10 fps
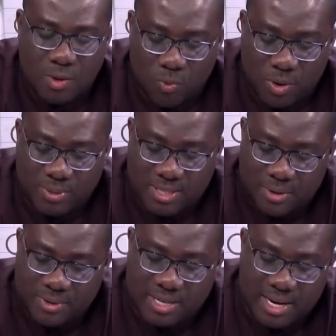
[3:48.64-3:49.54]
When we say
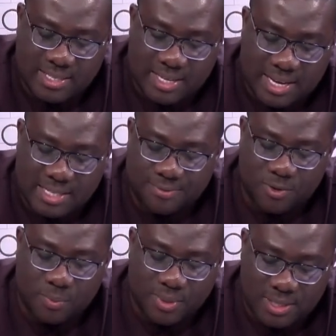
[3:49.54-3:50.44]
Regional Executive
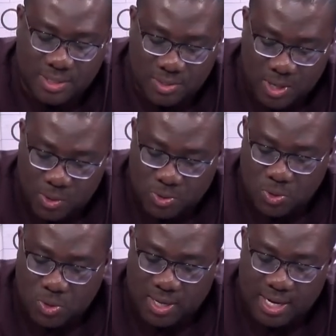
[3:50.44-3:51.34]
Committees, you're
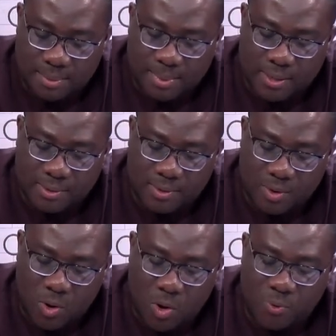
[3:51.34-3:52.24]
also talking about
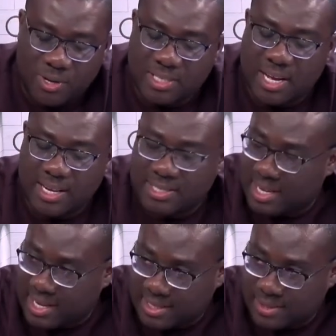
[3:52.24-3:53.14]
all regional
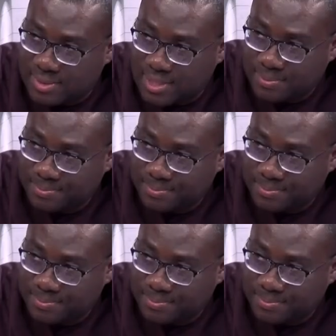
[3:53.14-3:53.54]
executives.